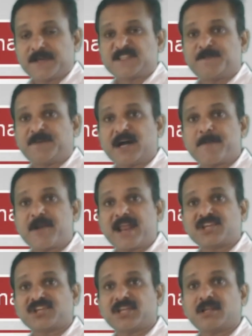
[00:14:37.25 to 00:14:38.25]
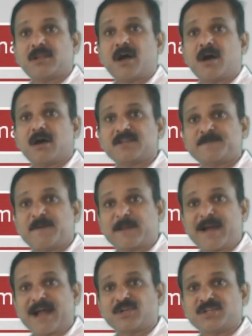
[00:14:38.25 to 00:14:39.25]
Sperm production or
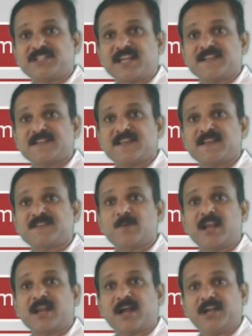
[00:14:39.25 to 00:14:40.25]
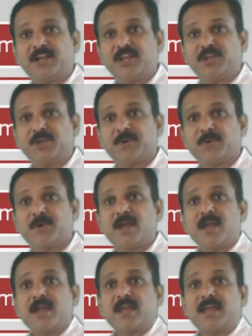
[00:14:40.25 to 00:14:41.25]
spermatogenesis will continue
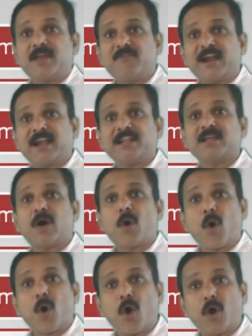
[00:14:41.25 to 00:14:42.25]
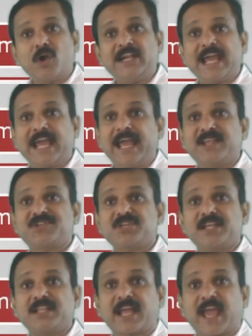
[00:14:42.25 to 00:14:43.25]
even in the old
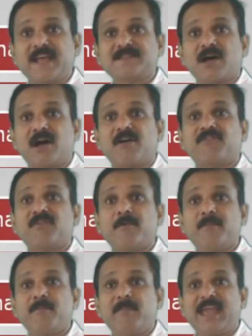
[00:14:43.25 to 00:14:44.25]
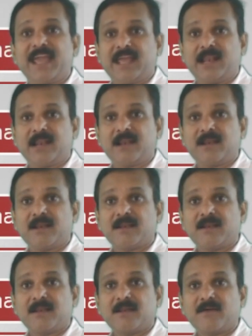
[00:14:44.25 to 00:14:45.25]
age in the case of male.
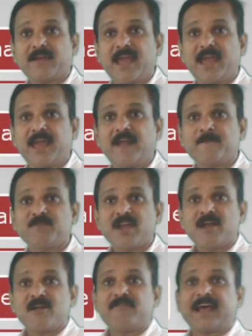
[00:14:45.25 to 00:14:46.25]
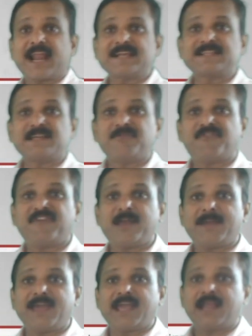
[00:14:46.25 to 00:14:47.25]
Okay, whereas in
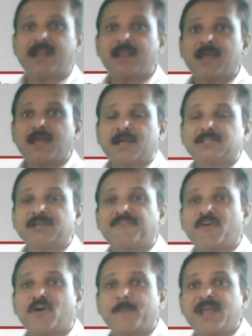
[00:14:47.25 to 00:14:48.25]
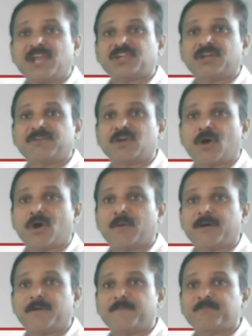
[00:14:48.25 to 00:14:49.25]
female, the formation of the
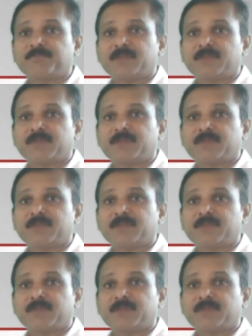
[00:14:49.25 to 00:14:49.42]
ovum,